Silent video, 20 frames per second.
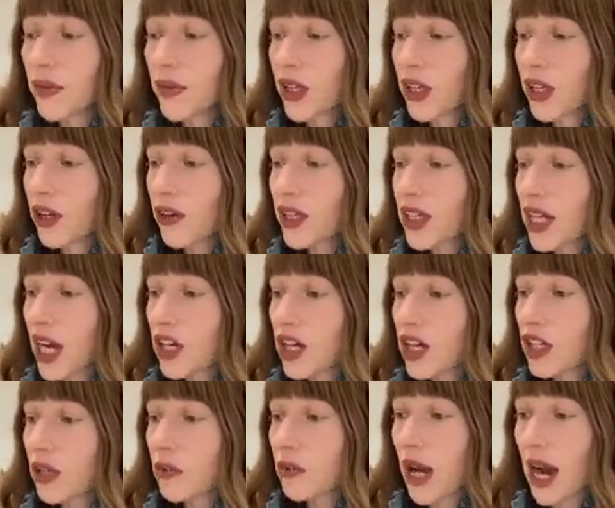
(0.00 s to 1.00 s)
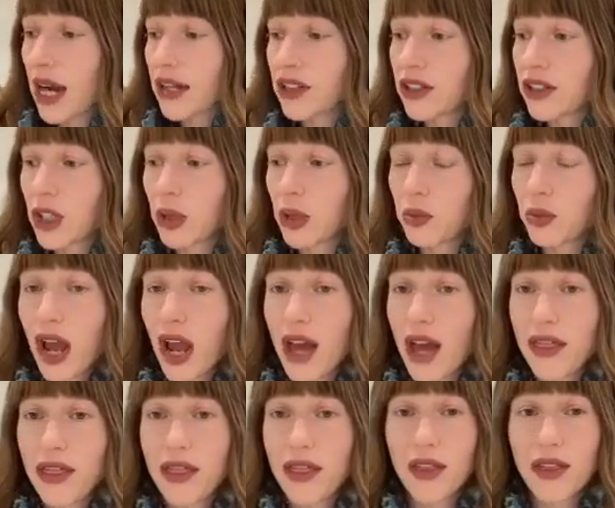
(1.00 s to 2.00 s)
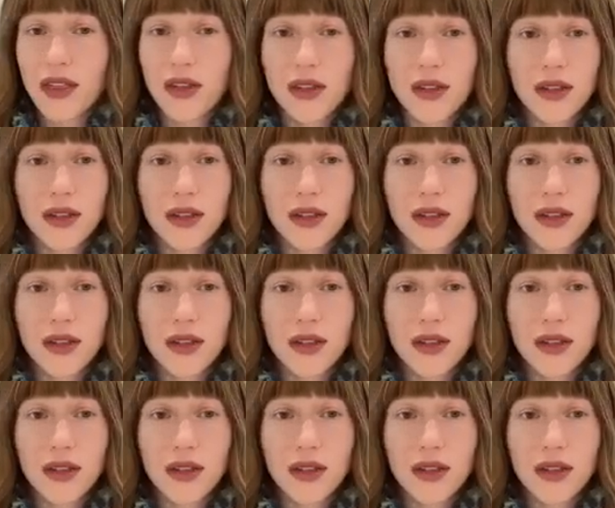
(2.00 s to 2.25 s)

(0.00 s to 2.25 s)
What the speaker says: Bring your attention back to your breath.